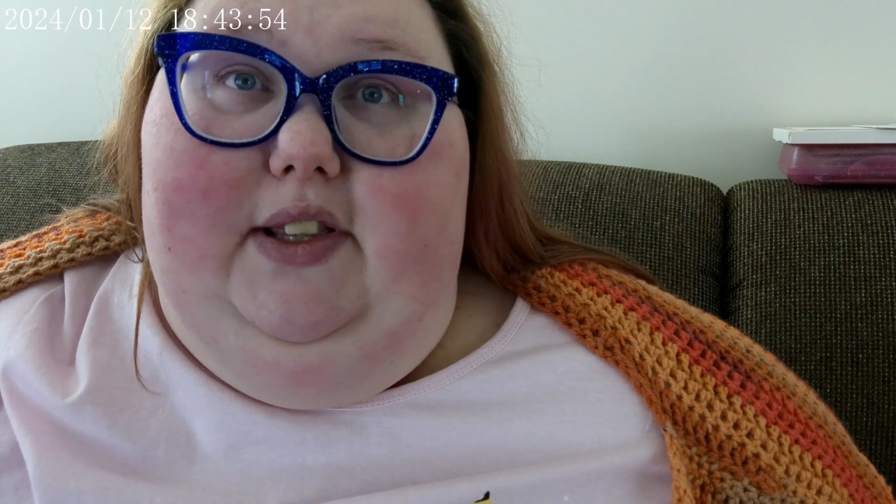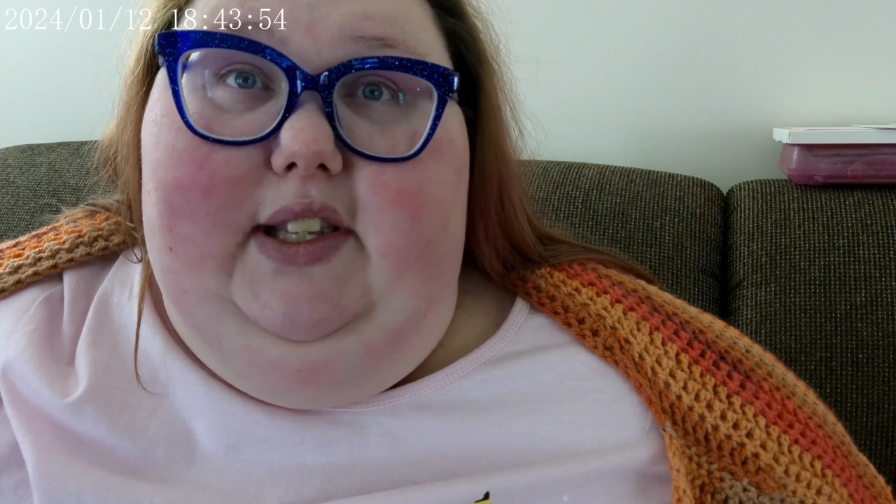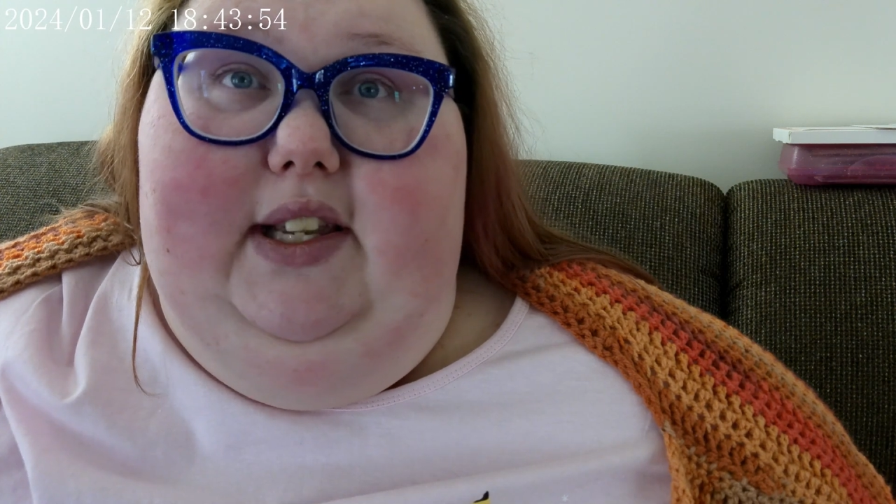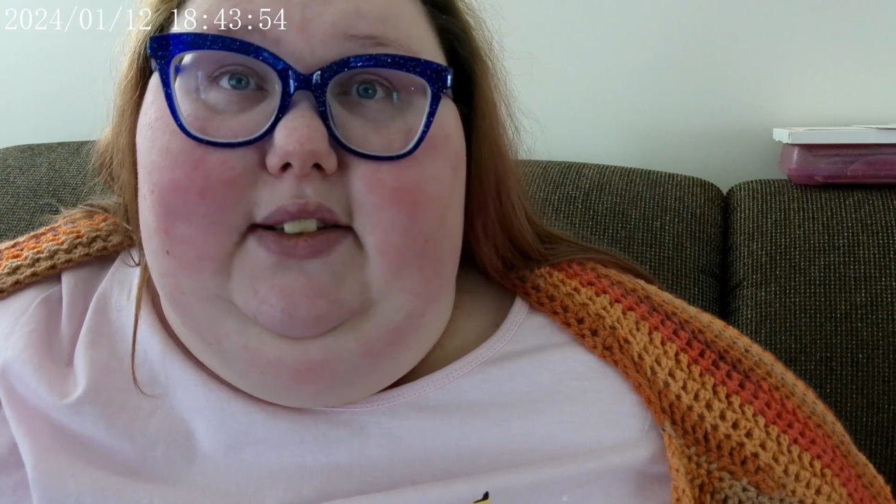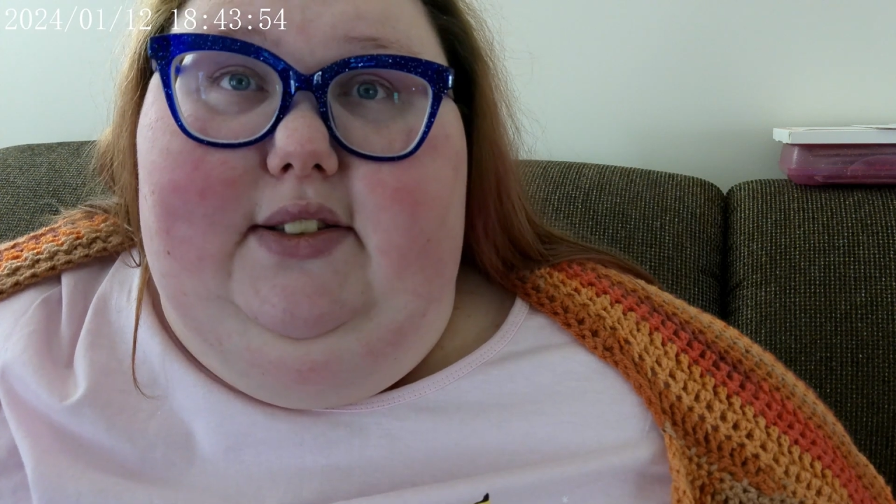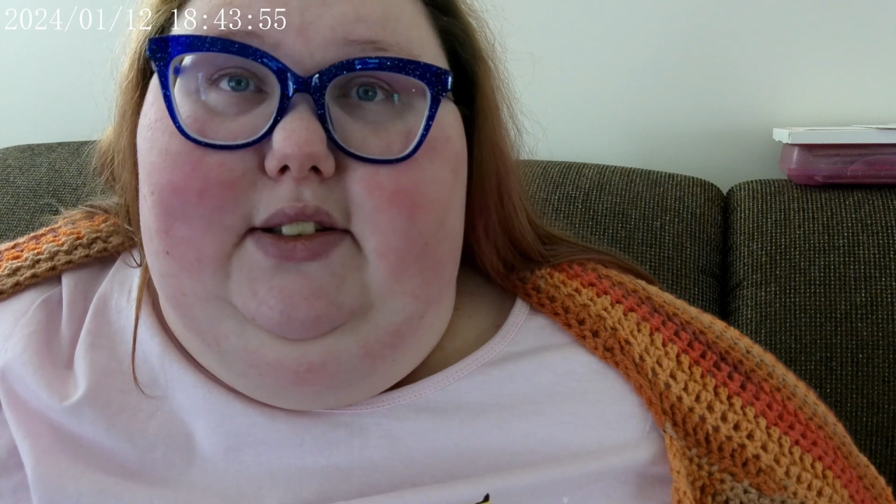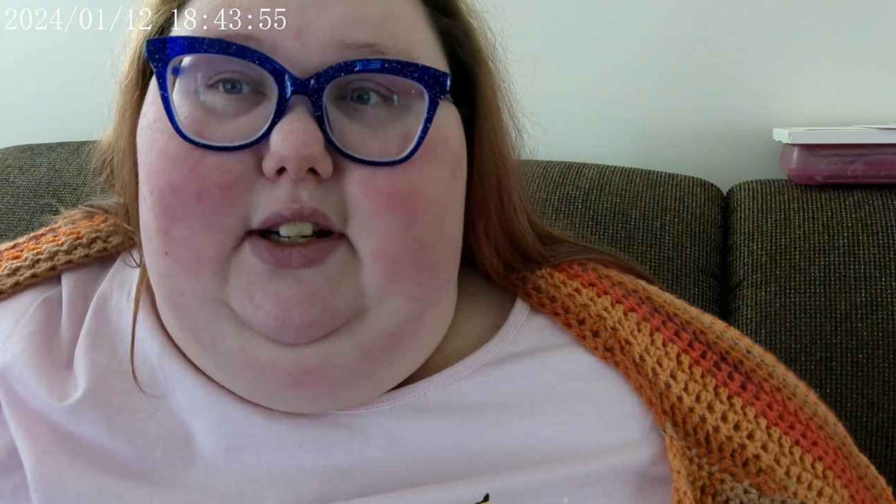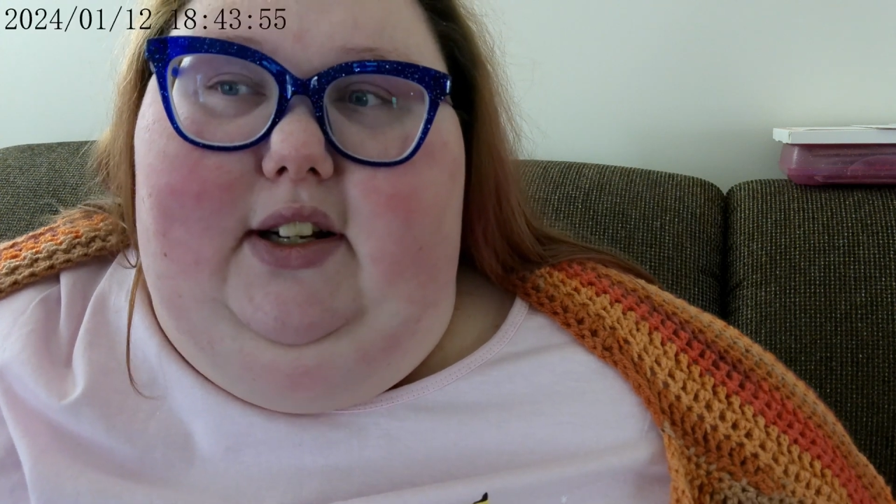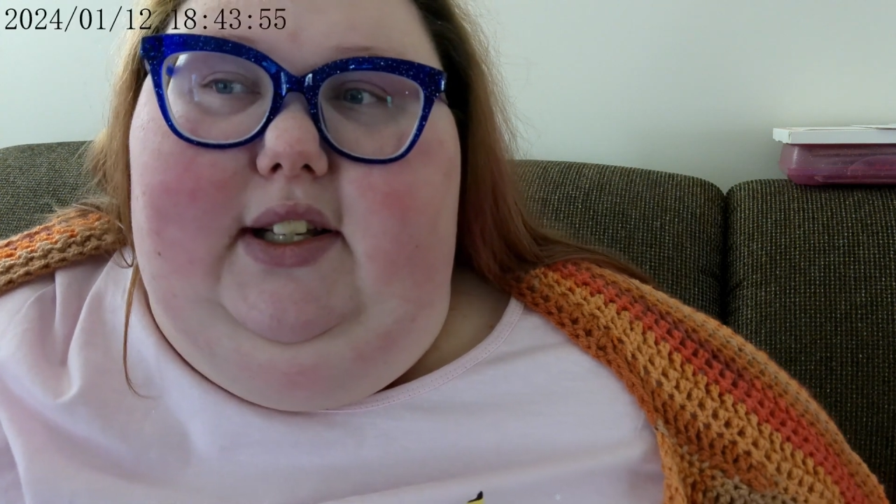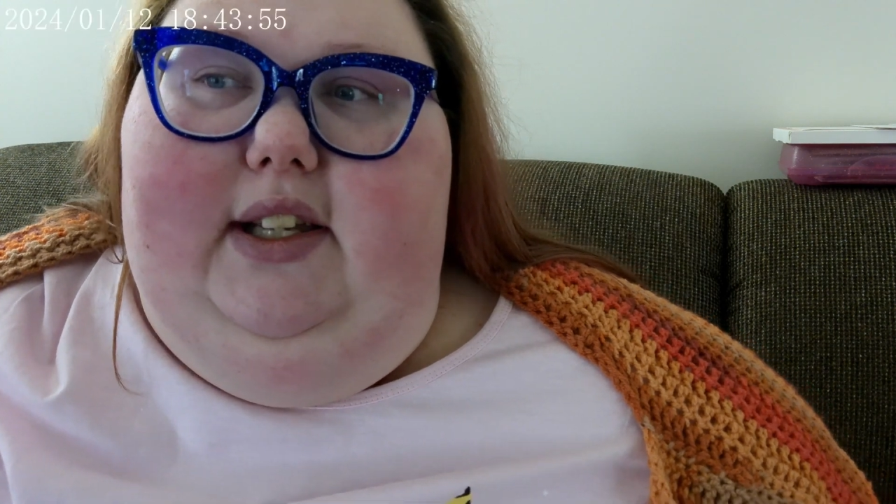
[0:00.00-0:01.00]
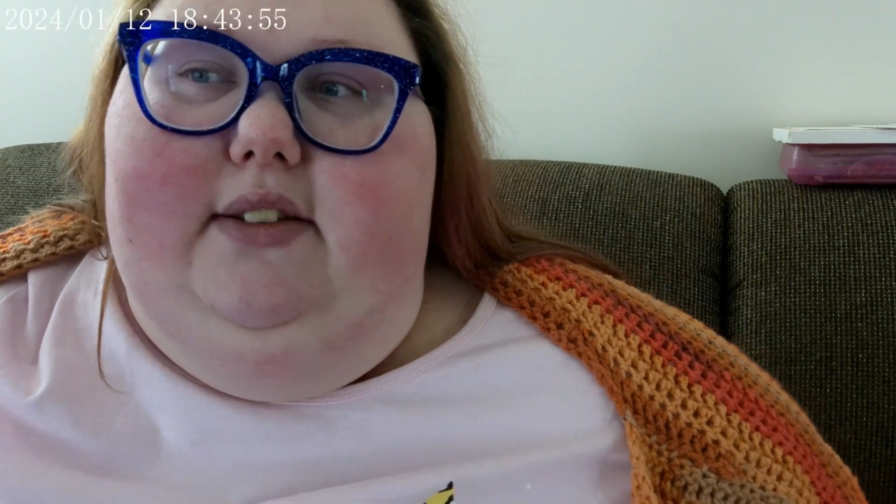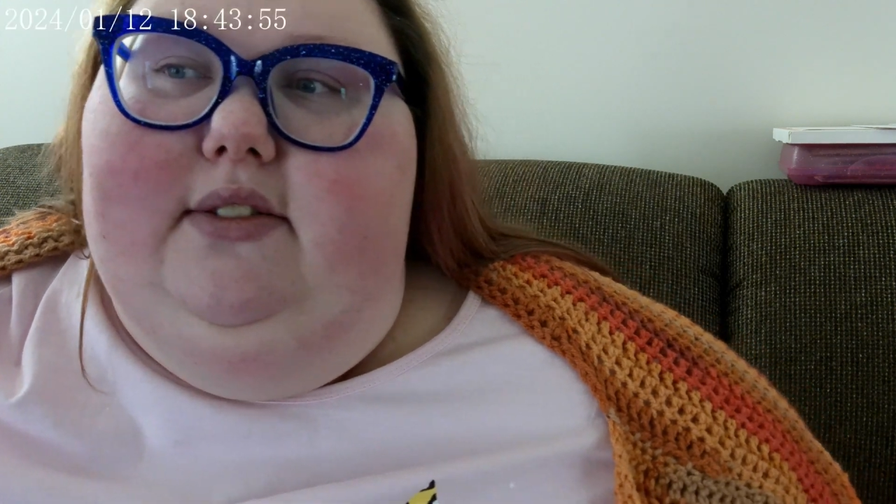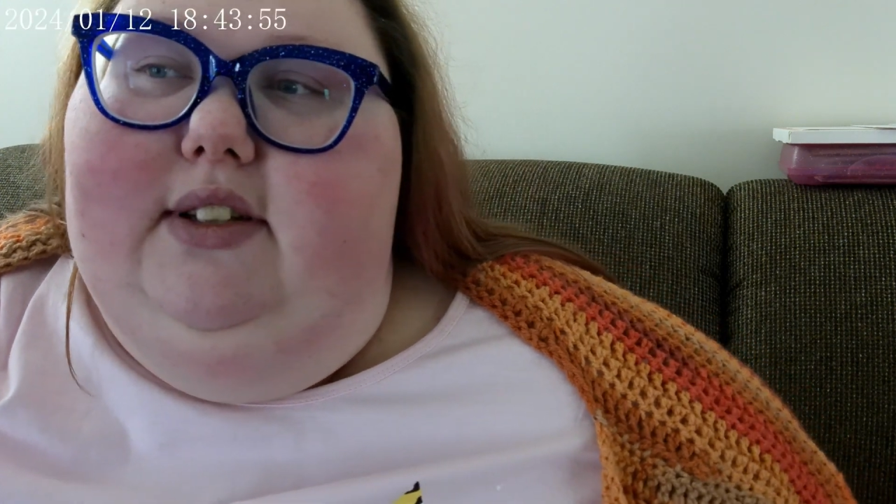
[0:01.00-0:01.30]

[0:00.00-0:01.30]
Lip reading: the next cardigan,